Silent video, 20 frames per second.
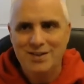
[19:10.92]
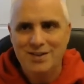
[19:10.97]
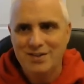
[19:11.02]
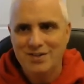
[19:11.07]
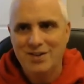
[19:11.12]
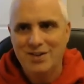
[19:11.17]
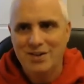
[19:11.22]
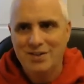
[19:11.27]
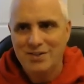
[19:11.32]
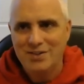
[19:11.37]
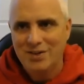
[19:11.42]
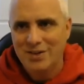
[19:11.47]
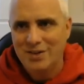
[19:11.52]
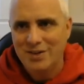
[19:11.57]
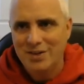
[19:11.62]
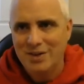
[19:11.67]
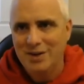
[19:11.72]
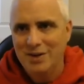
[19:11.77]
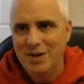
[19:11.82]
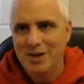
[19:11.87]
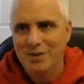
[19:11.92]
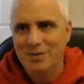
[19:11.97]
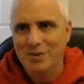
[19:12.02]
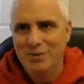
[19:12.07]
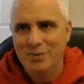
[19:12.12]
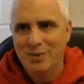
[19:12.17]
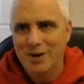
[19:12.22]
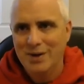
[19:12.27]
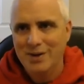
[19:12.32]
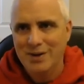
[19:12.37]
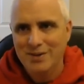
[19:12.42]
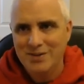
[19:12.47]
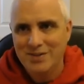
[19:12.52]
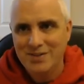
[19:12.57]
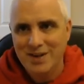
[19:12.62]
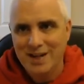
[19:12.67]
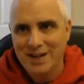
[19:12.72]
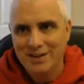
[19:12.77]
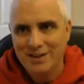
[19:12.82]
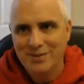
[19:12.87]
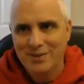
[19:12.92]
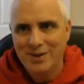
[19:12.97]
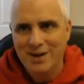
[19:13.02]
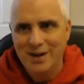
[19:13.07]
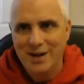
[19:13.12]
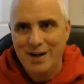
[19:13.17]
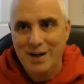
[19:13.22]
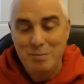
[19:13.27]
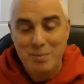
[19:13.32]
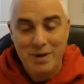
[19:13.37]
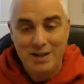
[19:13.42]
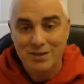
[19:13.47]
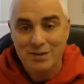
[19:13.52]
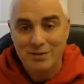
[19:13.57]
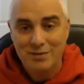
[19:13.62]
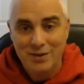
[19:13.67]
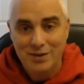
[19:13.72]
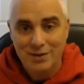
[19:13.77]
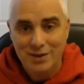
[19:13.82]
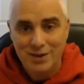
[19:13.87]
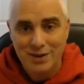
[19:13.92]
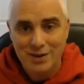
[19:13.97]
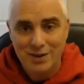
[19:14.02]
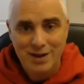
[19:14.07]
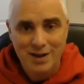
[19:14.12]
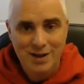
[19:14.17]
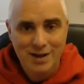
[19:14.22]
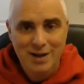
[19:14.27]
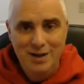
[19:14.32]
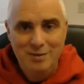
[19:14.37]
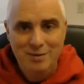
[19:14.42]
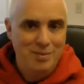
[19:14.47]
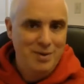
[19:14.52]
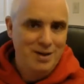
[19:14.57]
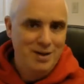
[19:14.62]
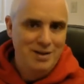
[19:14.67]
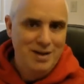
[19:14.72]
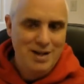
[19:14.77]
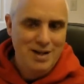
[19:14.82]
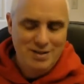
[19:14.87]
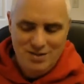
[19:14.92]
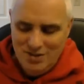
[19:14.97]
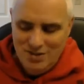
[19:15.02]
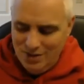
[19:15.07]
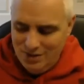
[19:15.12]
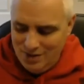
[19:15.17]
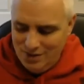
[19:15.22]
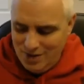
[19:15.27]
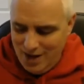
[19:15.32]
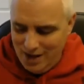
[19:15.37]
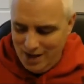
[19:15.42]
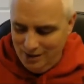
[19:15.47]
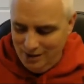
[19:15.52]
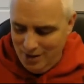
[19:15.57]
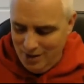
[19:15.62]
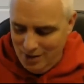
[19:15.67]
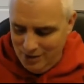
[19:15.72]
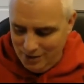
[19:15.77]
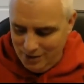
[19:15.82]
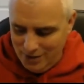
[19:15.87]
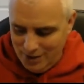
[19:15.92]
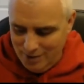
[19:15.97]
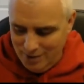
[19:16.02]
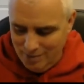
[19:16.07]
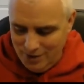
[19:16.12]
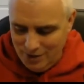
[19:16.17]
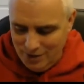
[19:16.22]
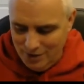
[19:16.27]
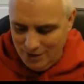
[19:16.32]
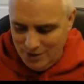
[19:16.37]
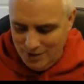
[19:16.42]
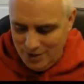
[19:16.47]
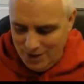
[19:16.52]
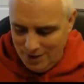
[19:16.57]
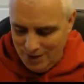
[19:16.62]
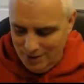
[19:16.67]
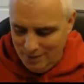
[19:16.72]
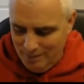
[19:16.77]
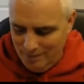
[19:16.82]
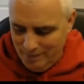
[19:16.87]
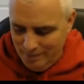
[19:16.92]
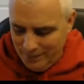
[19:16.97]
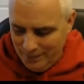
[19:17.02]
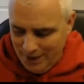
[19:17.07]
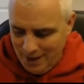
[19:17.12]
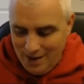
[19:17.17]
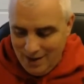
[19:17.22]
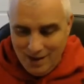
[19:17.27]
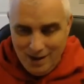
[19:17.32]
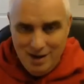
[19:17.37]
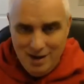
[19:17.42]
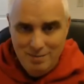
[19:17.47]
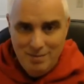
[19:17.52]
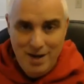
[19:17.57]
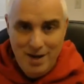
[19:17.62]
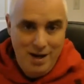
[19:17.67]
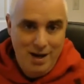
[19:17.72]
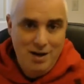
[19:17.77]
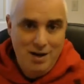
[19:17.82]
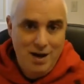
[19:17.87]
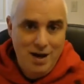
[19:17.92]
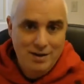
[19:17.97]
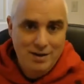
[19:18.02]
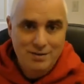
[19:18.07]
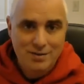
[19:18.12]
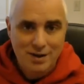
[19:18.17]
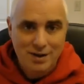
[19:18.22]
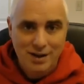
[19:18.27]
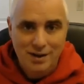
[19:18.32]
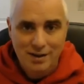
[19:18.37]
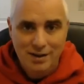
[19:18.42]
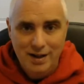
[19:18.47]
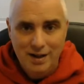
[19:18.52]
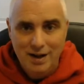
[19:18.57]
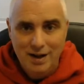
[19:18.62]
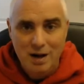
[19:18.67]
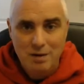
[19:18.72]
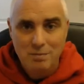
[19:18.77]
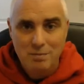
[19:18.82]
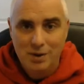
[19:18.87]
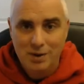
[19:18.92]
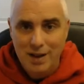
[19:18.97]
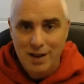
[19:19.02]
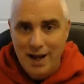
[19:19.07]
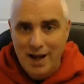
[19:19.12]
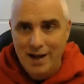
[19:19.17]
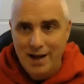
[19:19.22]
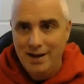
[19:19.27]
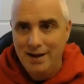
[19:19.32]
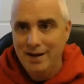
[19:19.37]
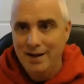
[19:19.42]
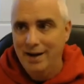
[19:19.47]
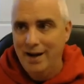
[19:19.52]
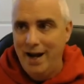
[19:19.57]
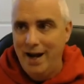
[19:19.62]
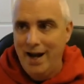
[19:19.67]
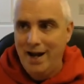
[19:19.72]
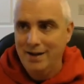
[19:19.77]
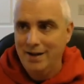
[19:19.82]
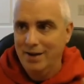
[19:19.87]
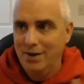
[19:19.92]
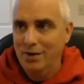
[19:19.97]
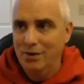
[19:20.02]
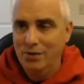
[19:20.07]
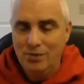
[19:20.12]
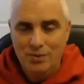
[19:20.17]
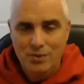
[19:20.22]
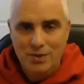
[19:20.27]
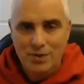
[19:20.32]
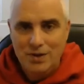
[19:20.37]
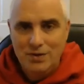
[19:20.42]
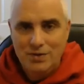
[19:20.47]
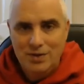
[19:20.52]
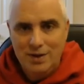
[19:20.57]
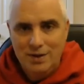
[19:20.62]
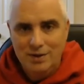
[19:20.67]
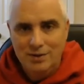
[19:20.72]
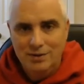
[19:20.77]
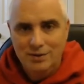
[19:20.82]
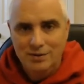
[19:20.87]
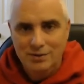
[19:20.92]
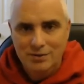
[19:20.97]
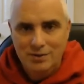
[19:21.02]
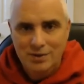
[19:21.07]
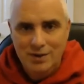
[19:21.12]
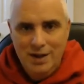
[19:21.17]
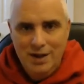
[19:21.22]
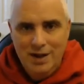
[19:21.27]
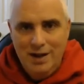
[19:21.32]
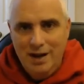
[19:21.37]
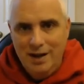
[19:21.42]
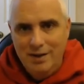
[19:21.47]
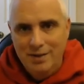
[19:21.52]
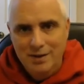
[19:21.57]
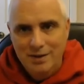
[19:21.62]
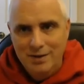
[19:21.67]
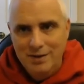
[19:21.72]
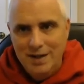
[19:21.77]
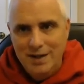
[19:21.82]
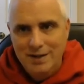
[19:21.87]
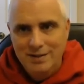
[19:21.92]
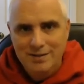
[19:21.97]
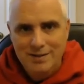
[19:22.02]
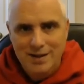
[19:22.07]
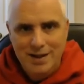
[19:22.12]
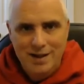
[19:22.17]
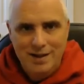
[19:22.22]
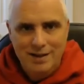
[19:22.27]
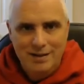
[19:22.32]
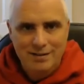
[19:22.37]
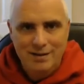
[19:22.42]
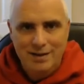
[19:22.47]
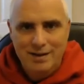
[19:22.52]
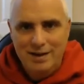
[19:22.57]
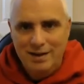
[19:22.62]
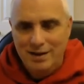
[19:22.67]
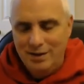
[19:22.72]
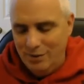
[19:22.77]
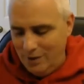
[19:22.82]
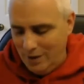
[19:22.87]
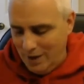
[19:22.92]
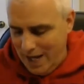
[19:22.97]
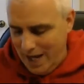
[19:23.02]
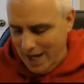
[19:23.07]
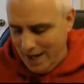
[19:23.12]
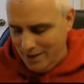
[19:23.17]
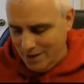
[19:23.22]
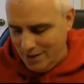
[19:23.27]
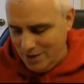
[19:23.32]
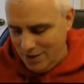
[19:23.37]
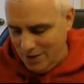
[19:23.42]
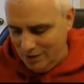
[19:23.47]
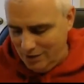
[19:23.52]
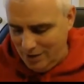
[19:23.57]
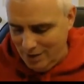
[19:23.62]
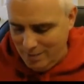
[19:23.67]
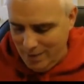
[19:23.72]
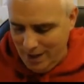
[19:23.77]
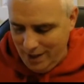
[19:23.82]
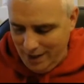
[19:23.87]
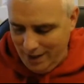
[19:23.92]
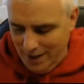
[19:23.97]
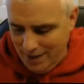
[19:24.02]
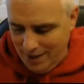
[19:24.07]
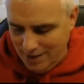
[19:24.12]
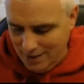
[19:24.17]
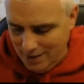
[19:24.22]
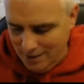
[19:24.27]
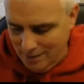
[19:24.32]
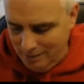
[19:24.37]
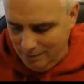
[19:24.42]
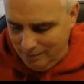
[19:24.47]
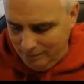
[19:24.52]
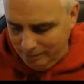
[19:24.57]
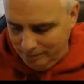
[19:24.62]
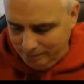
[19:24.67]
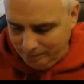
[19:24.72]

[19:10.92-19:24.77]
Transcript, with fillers: so, so, so it, it, was one of those things where it makes you feel good, but it, it's just not a long term solution. Um, and, and honestly, like I'm glad I had to go through these skills and learn these things and didn't rely on just a medication.